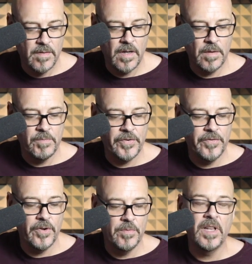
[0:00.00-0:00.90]
I
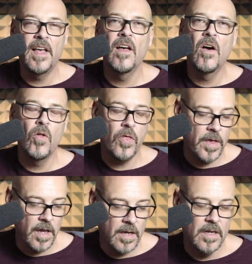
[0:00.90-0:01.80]
prefer to play the whole
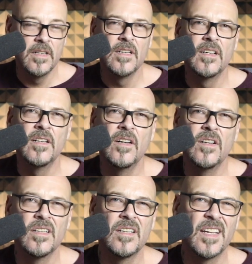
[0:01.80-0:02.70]
thing.
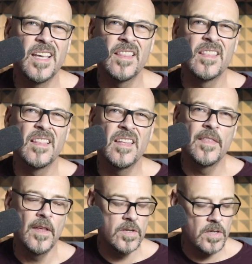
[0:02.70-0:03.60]
Get
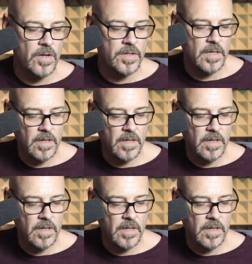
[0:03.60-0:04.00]
those notes.